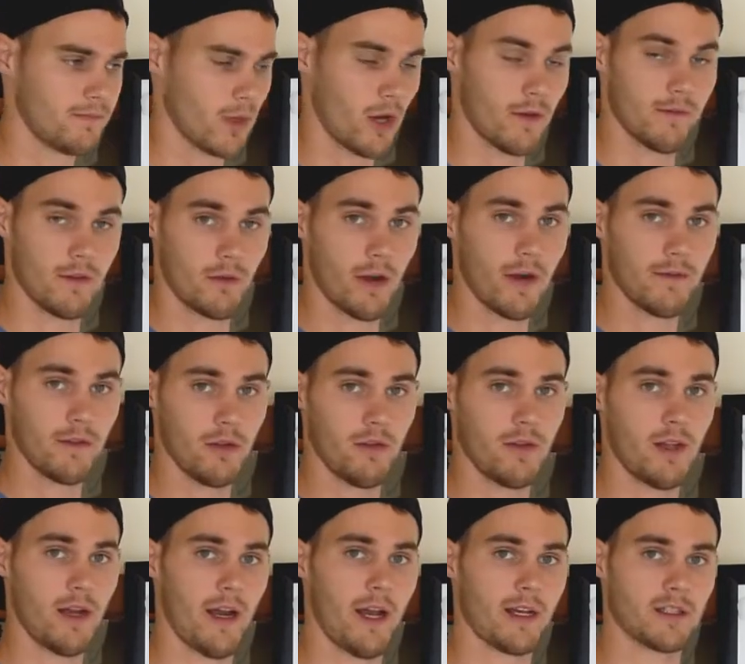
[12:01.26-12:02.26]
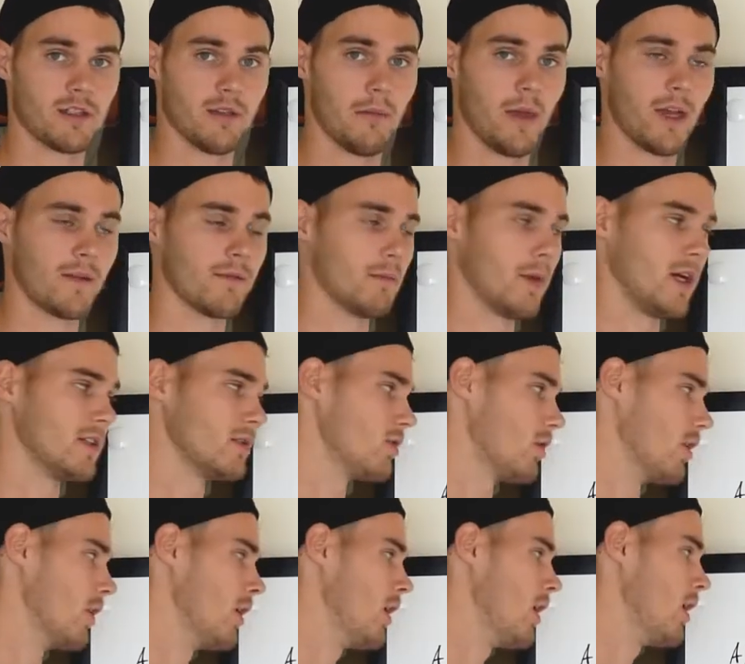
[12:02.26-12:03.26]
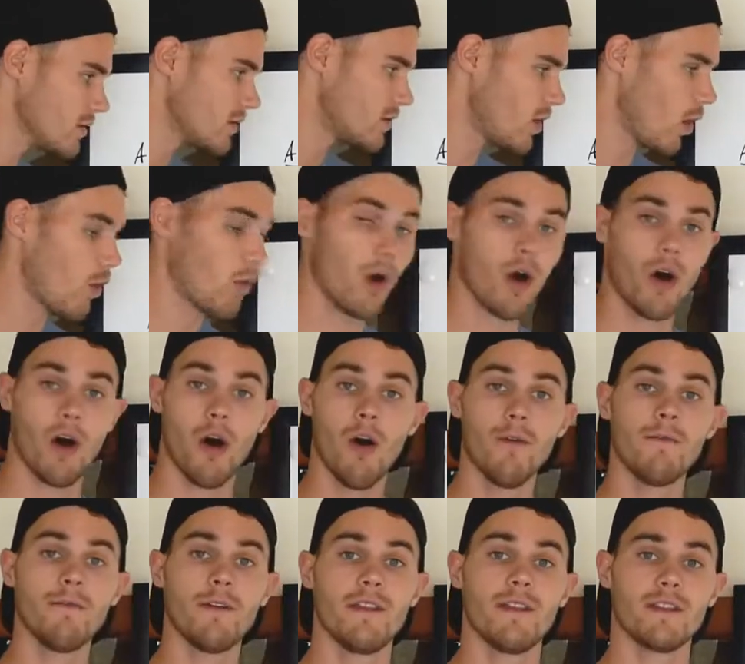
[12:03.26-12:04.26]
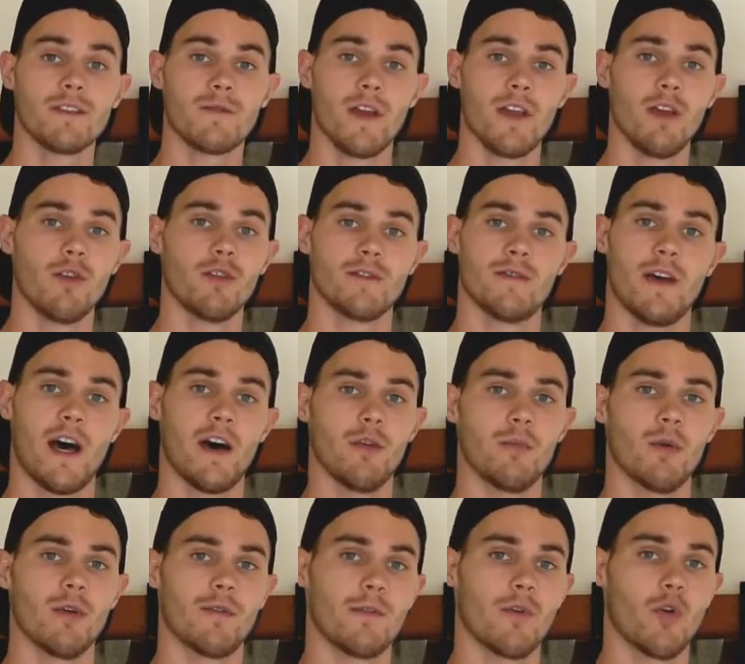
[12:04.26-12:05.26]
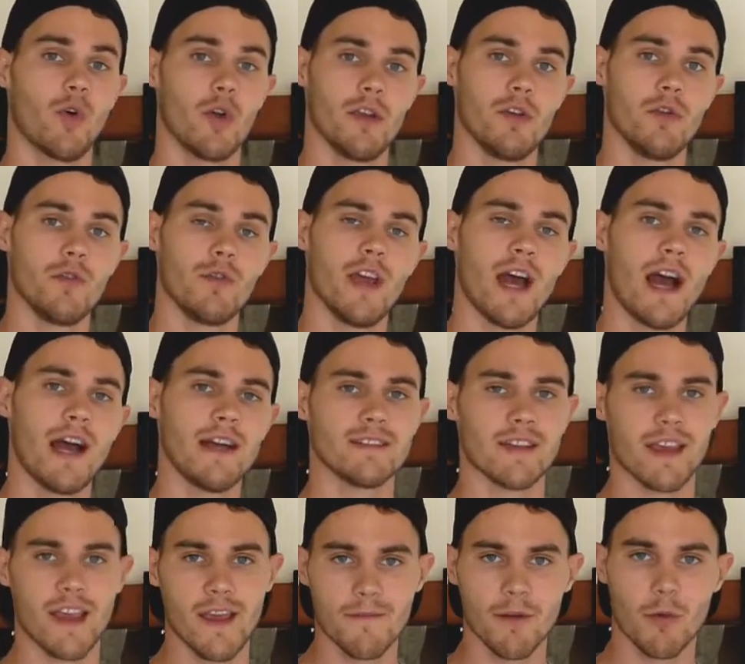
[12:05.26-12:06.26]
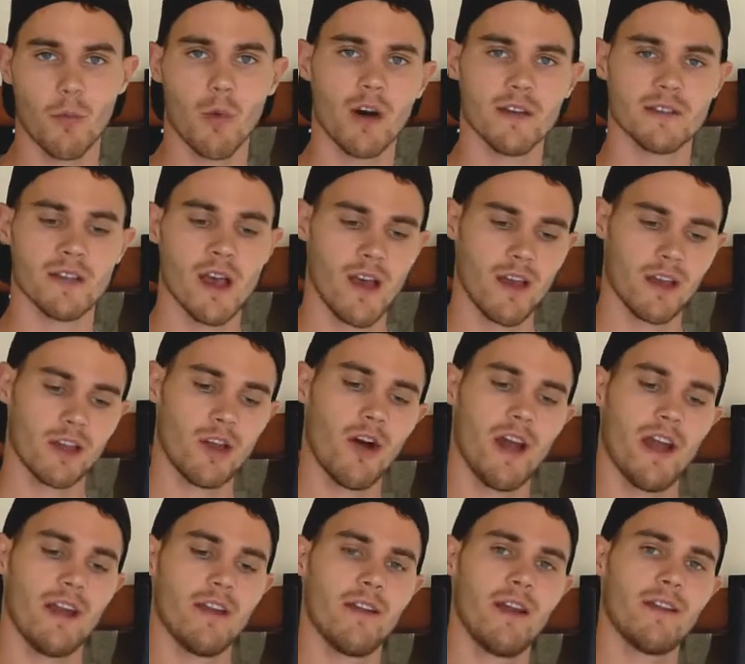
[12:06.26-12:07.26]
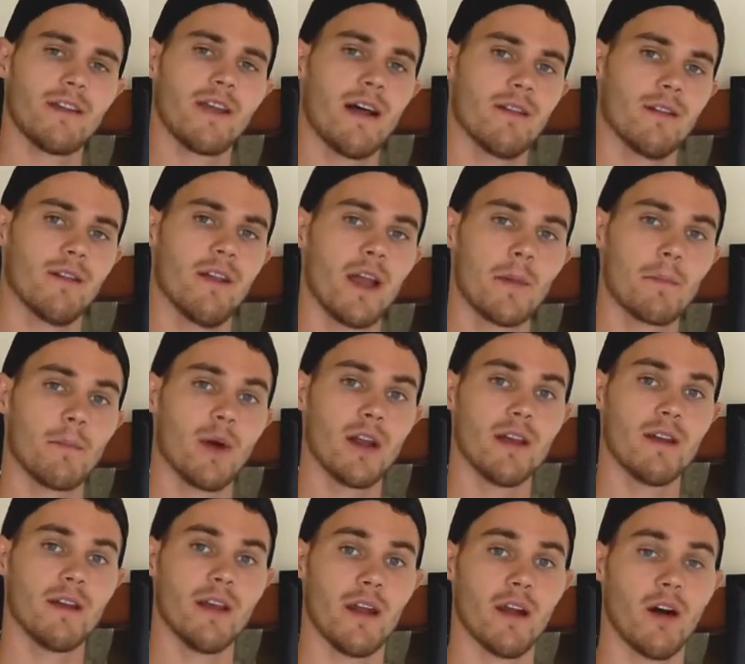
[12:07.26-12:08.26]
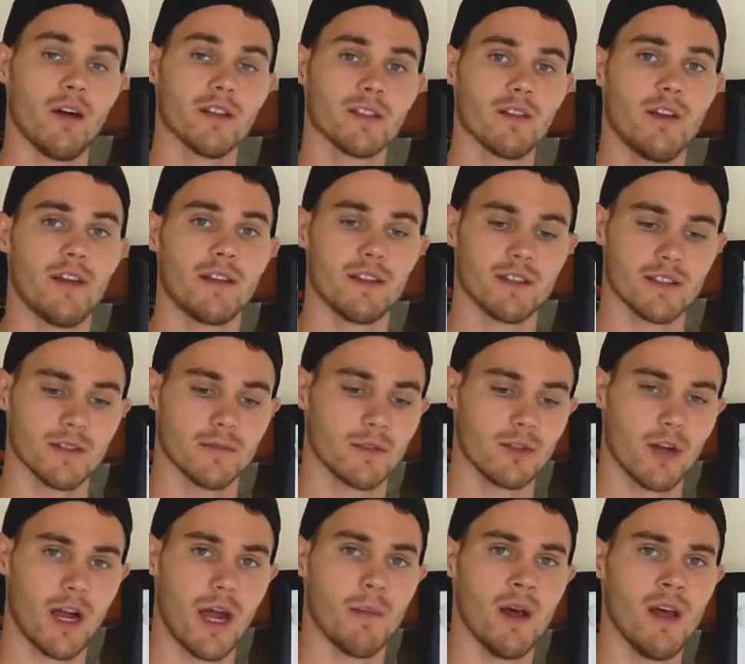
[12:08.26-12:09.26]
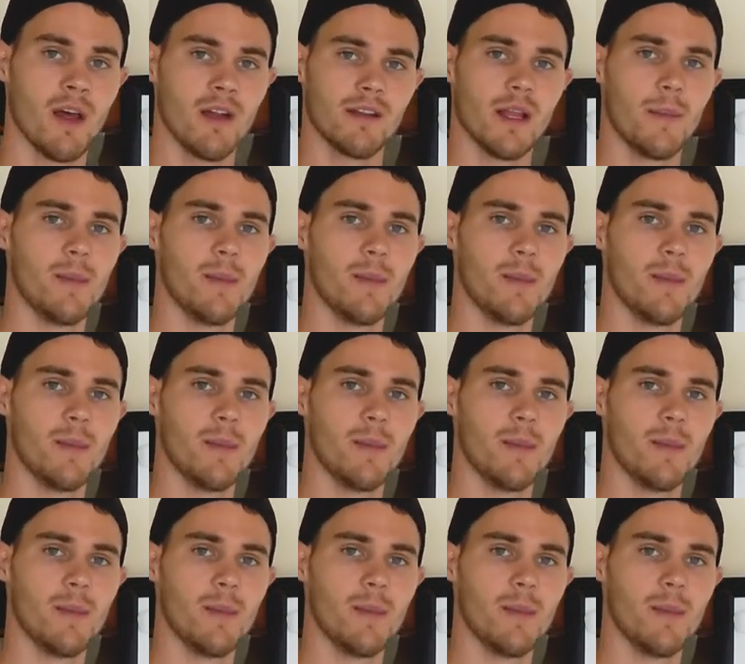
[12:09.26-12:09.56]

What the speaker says: the revenue that I actually make from my store. So hopefully this video was valuable for you guys. If it was, go ahead and hit that like button and also hit the subscribe.